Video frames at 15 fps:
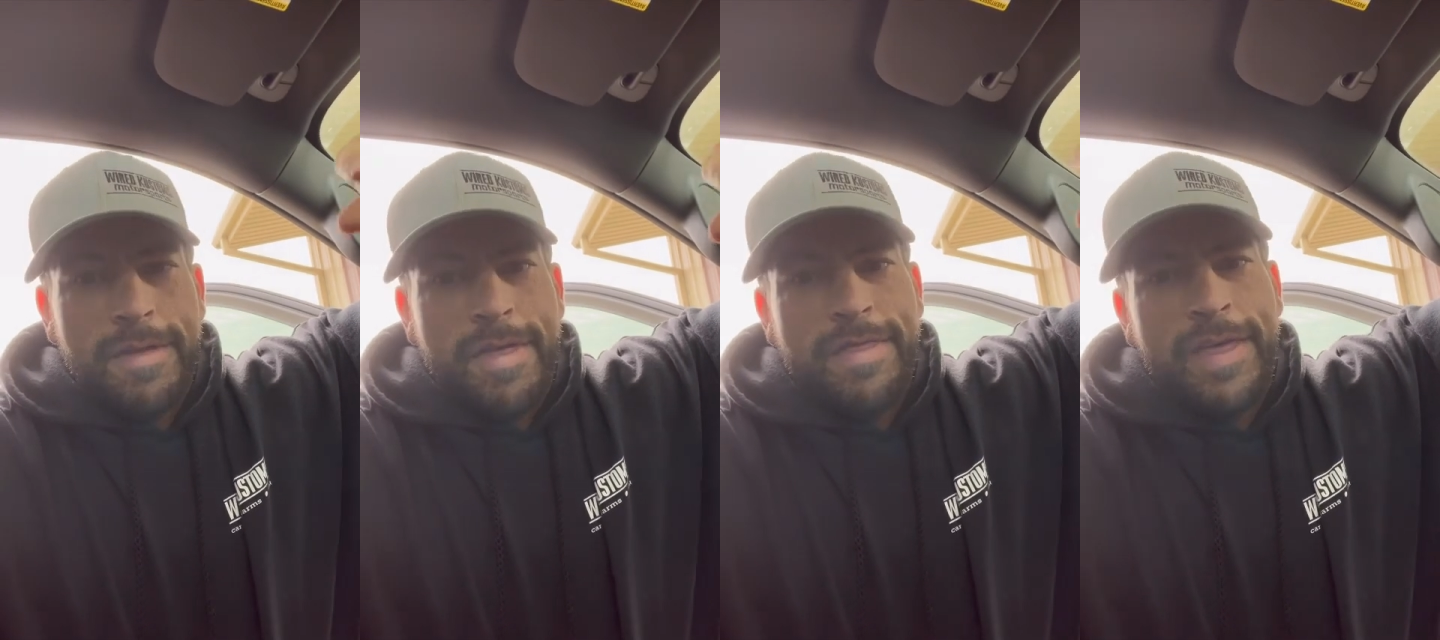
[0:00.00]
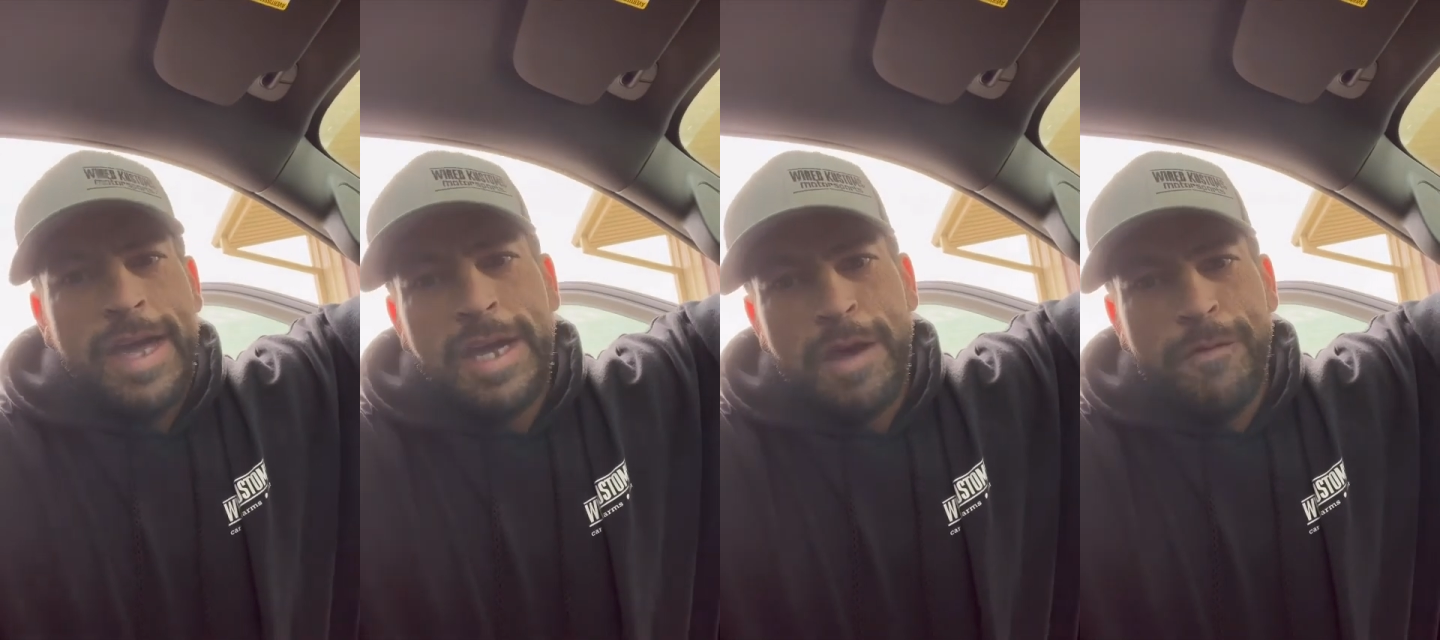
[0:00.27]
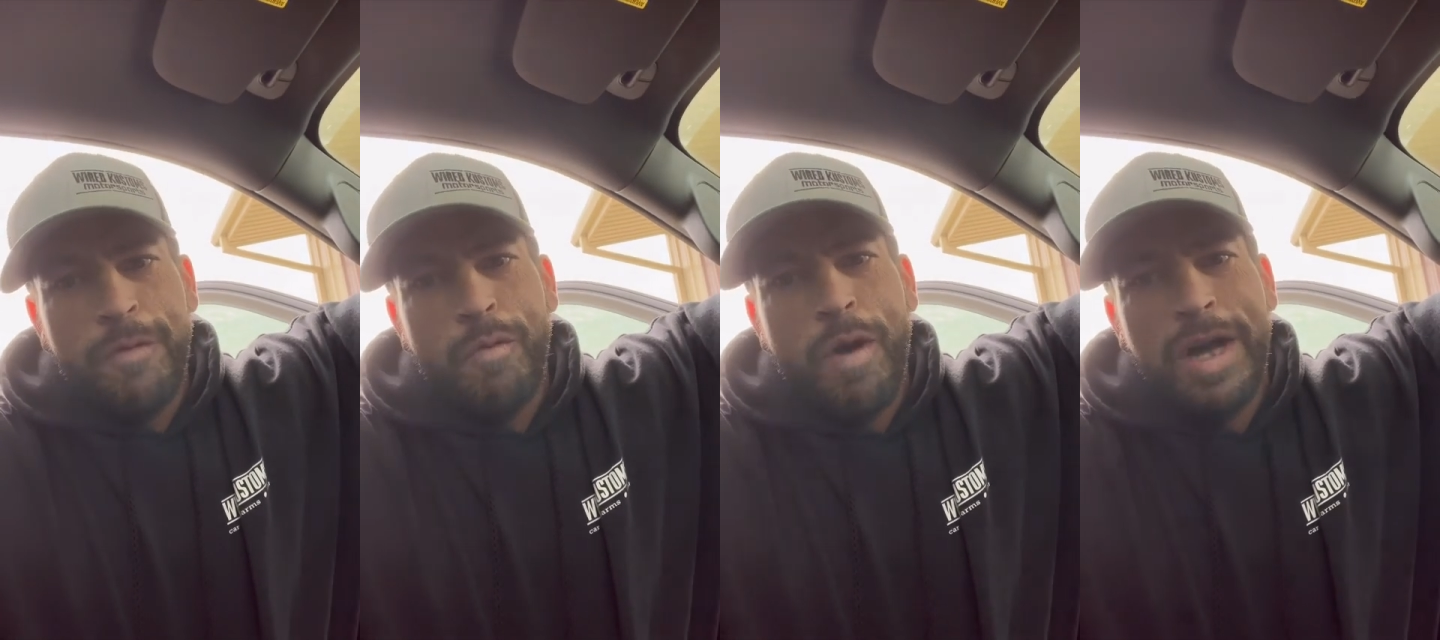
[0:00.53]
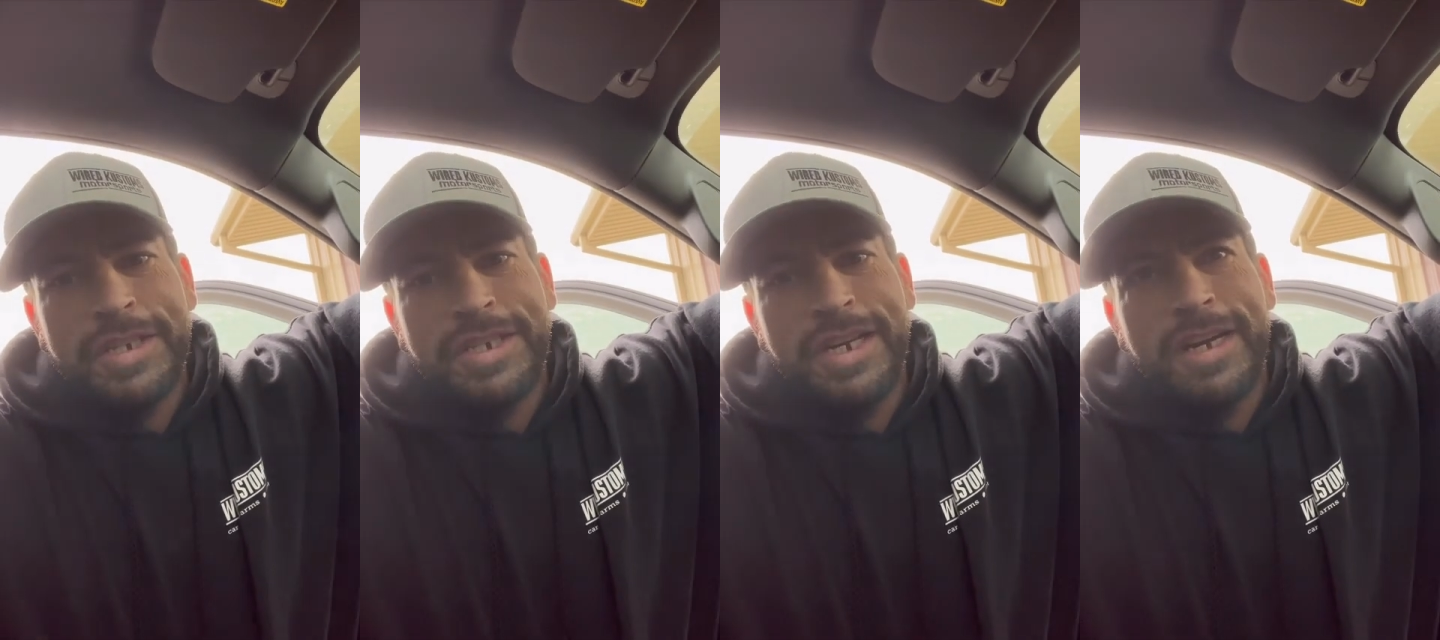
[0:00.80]
Thank you for
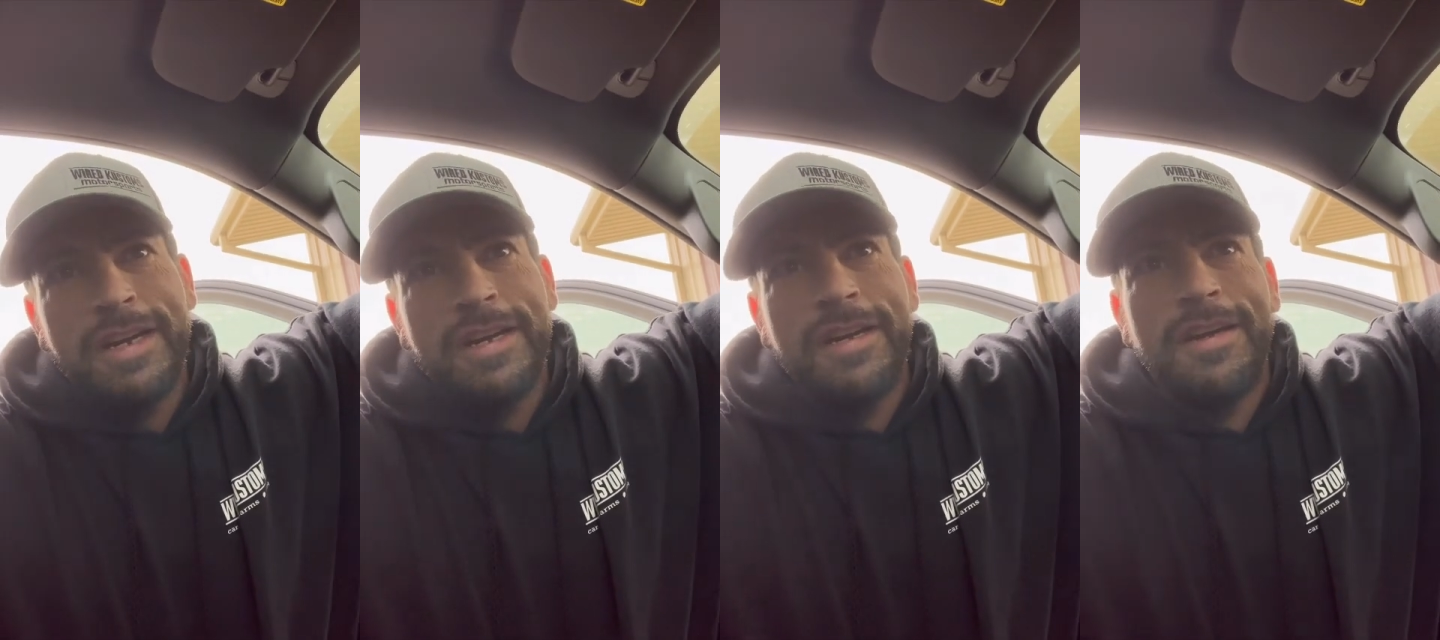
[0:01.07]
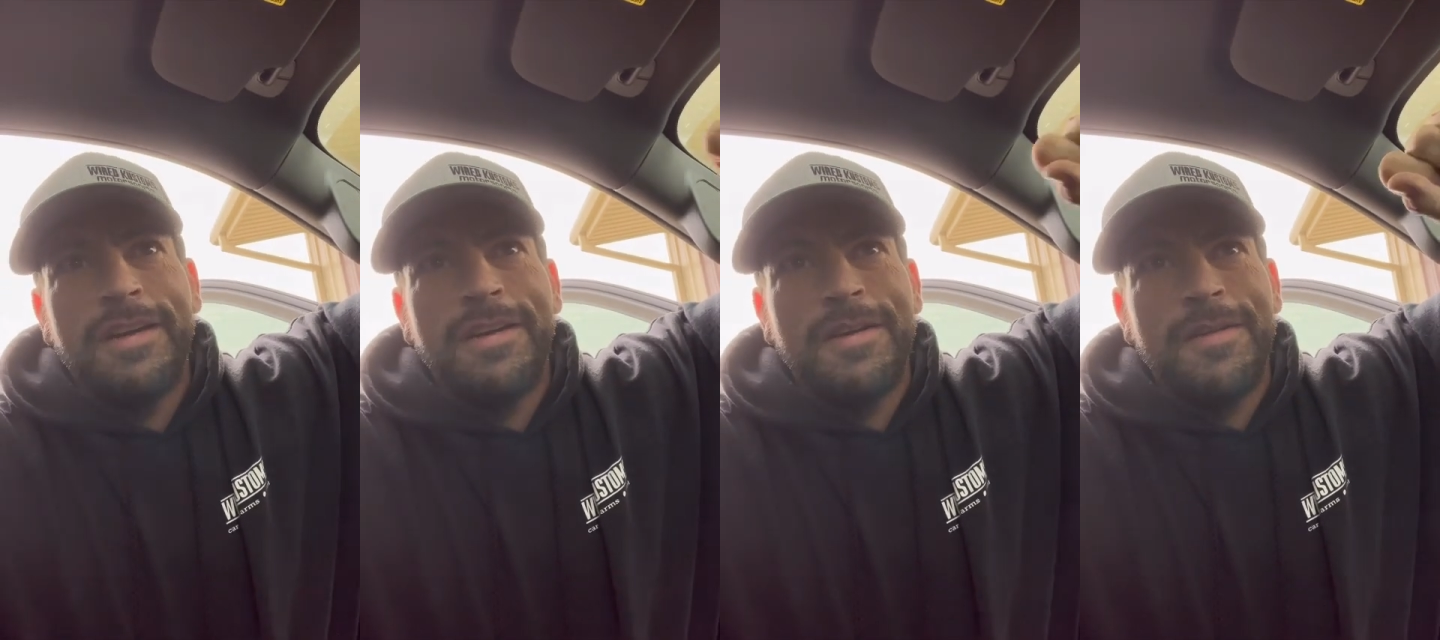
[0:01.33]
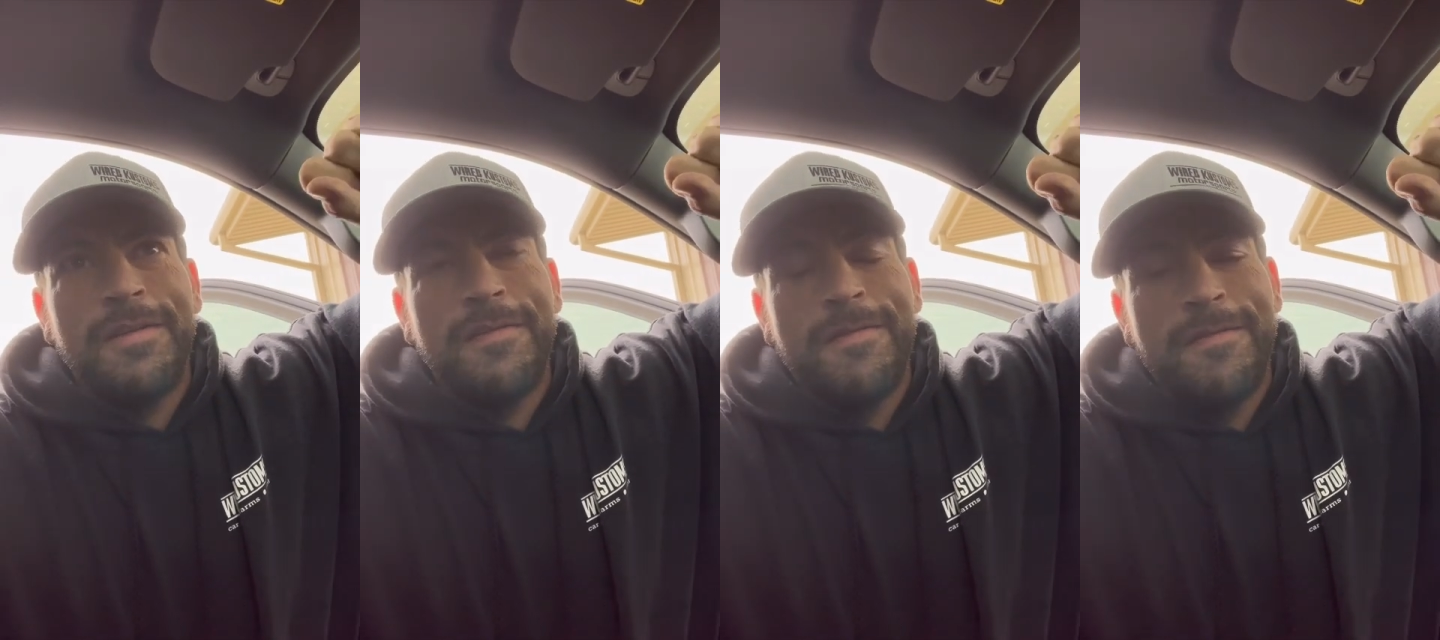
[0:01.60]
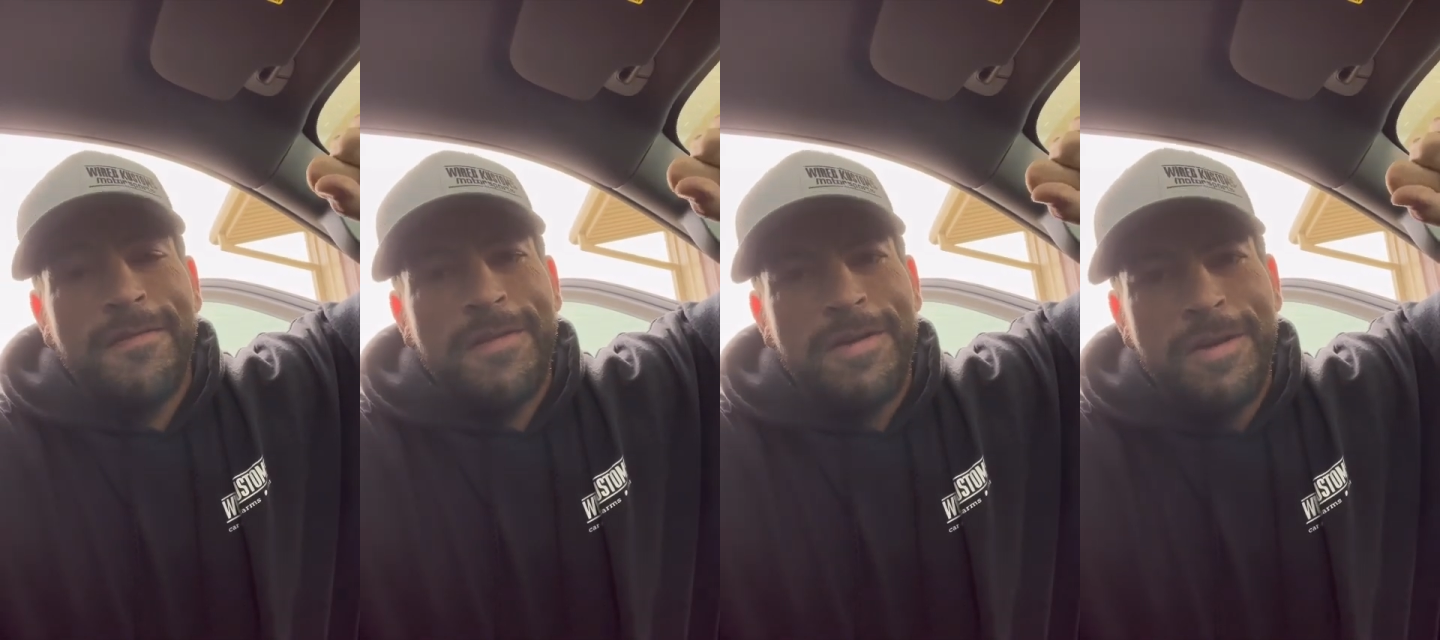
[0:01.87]
watching.
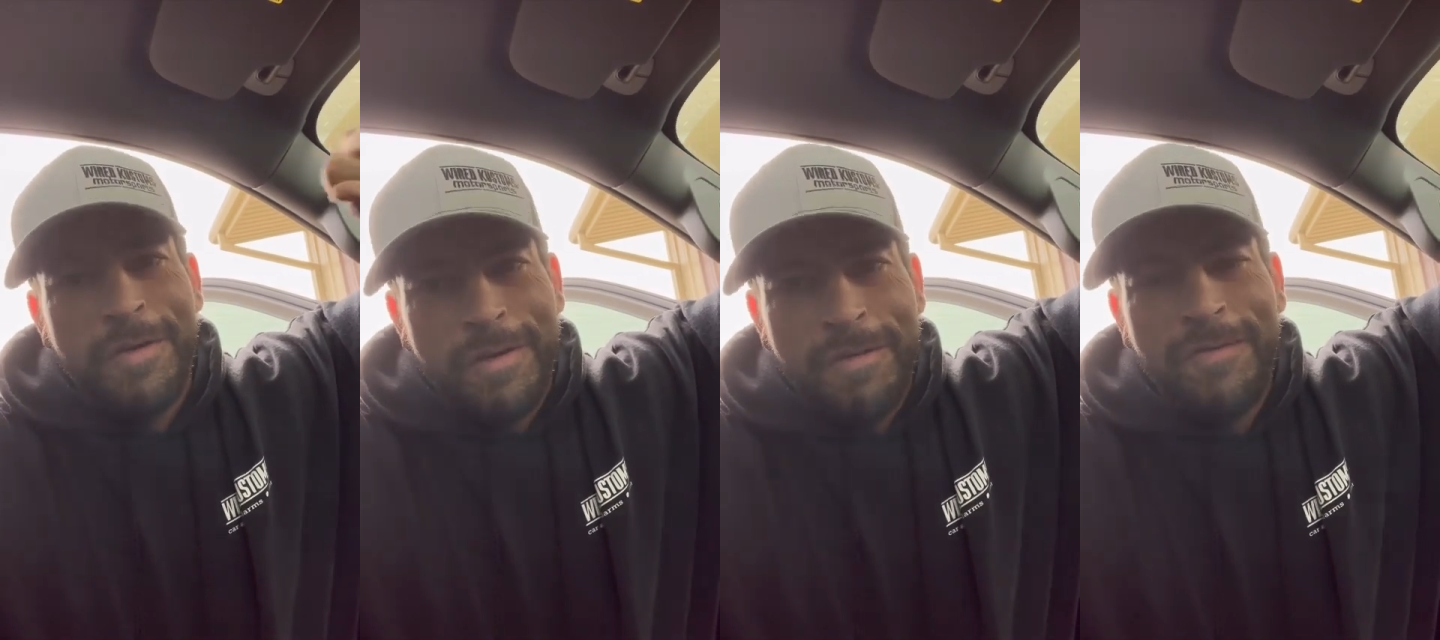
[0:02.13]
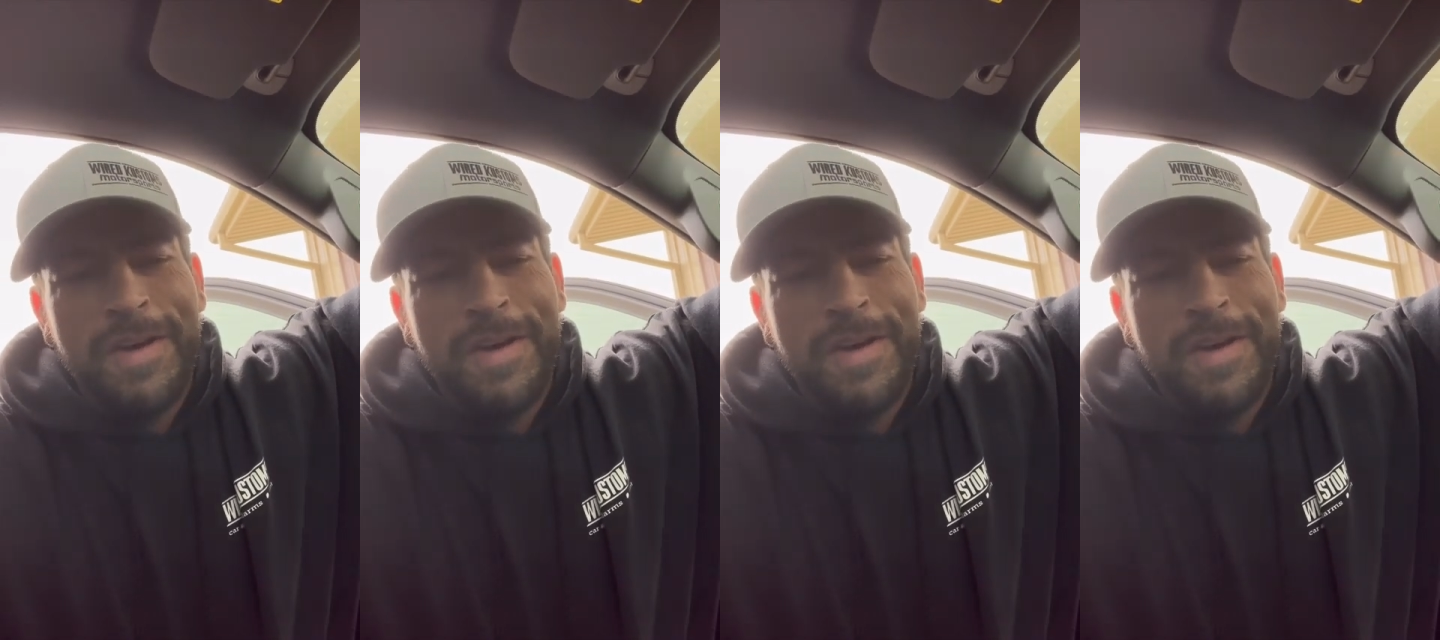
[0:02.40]
You can